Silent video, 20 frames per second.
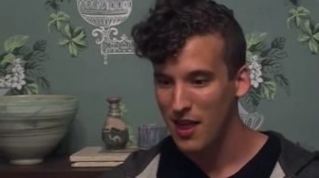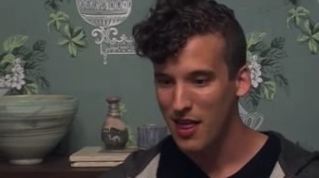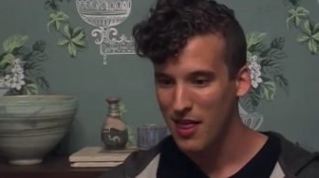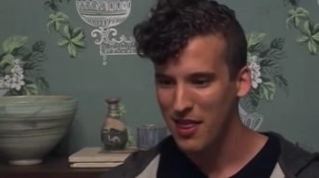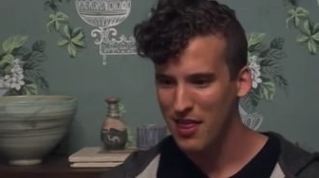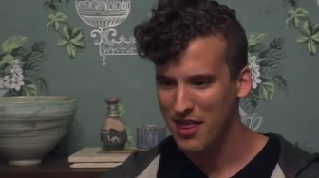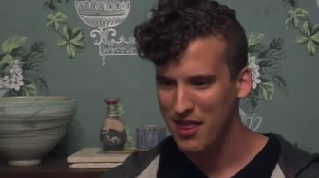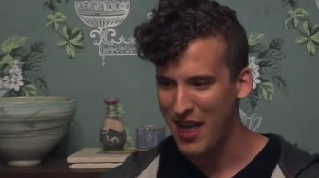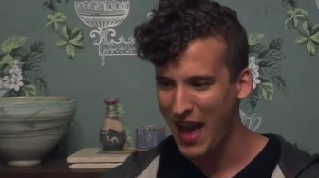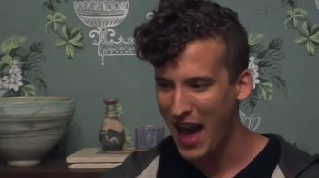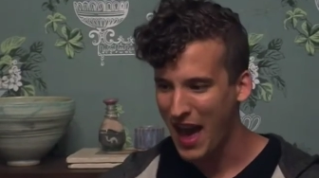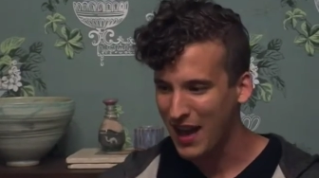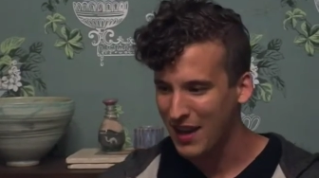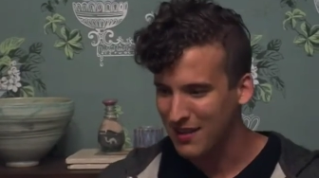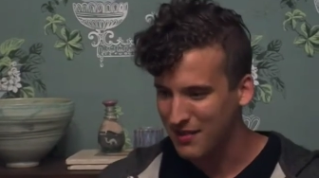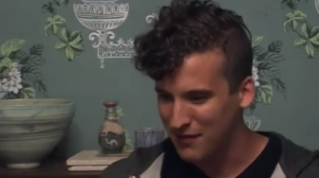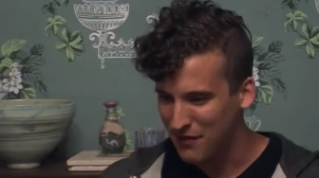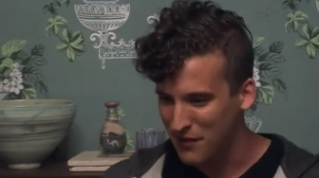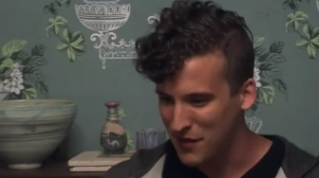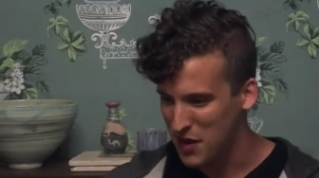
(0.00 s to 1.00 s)
that
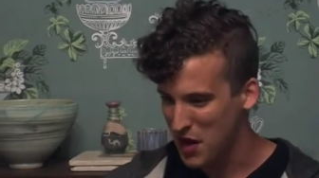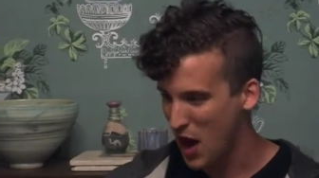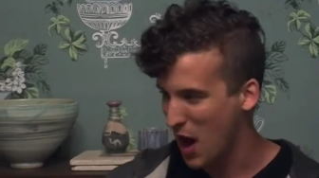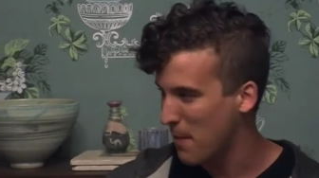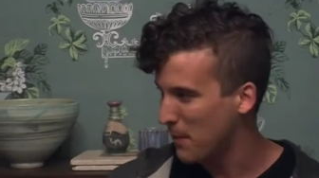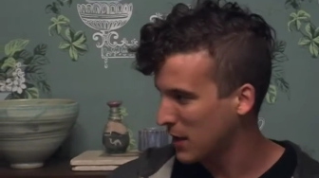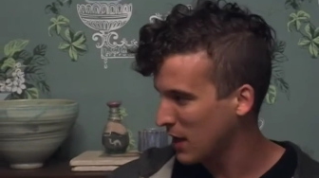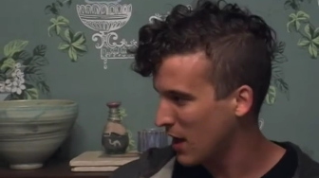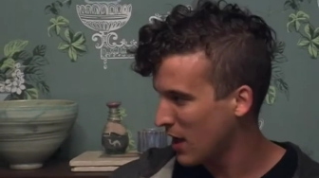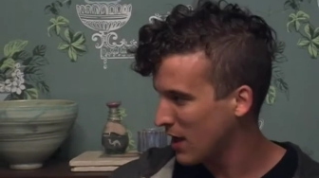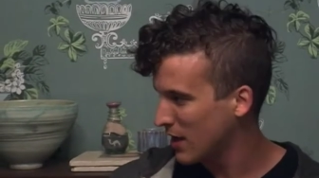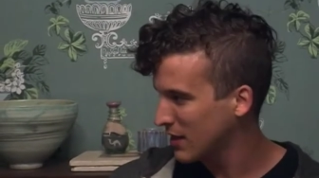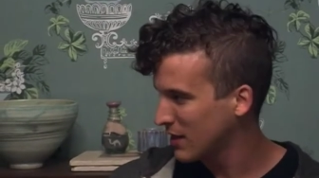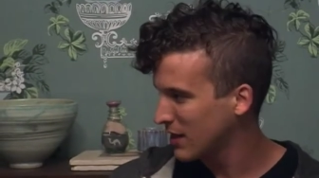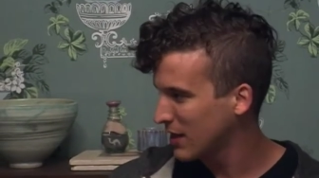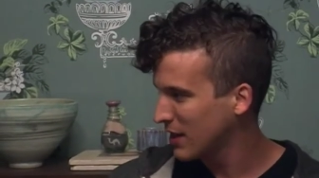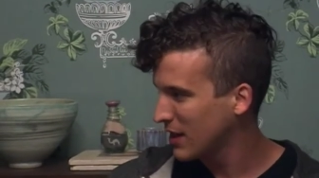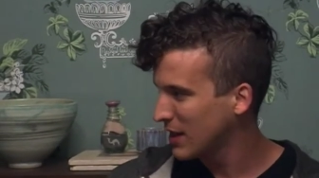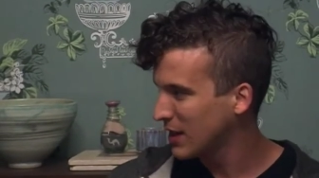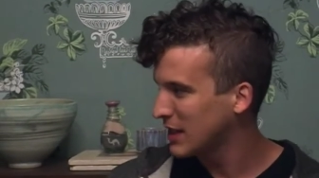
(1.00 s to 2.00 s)

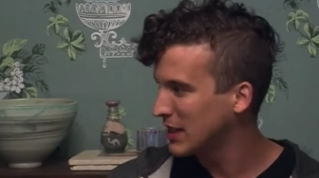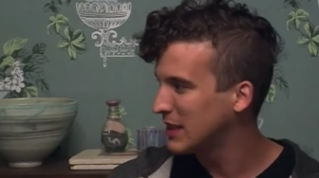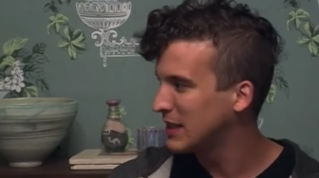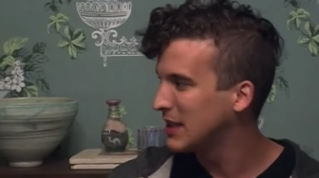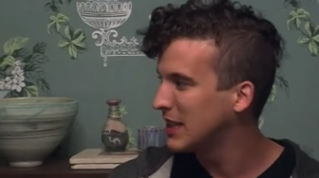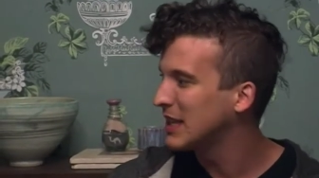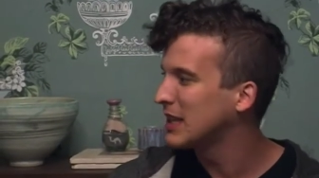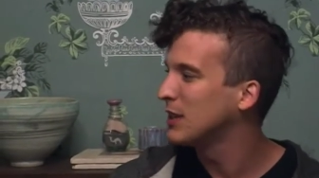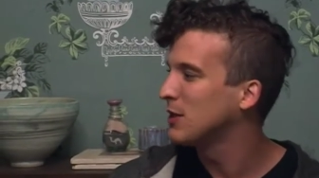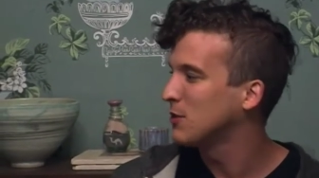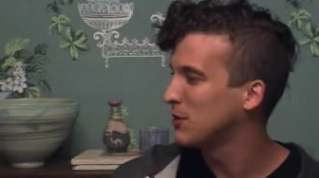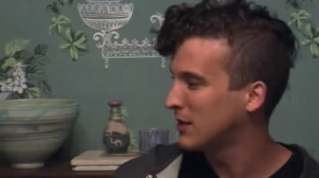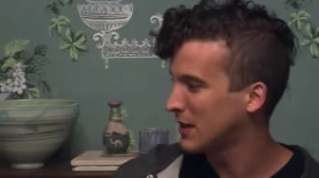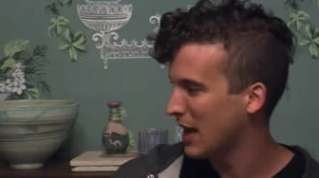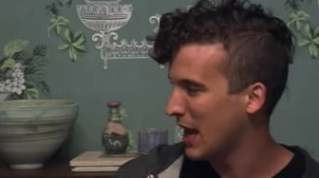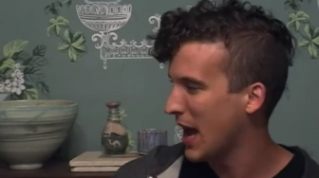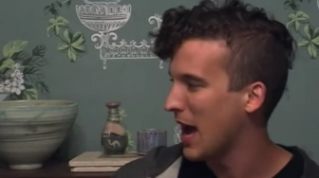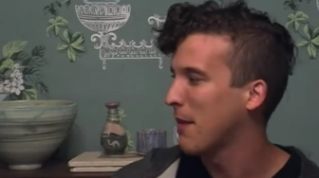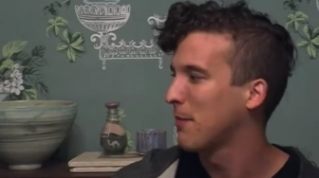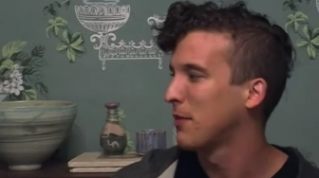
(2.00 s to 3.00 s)
phenomenon continues to
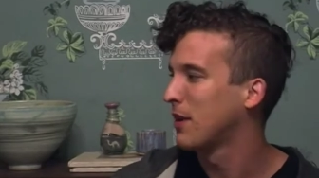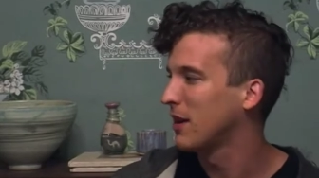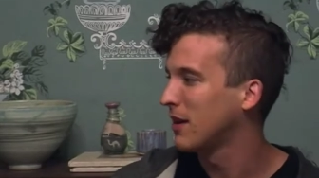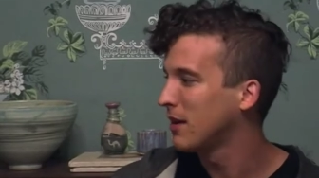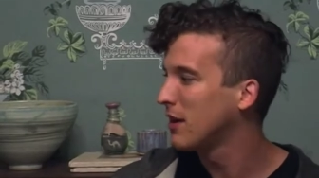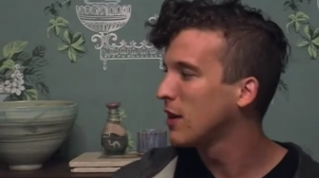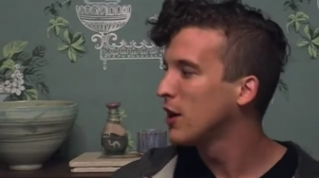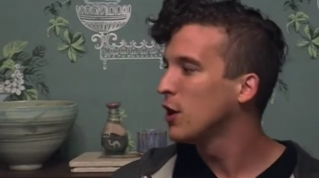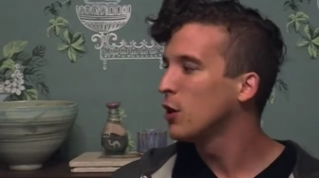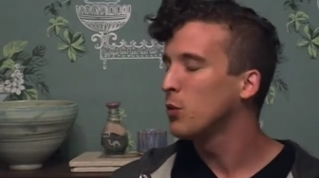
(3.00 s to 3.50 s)
happen.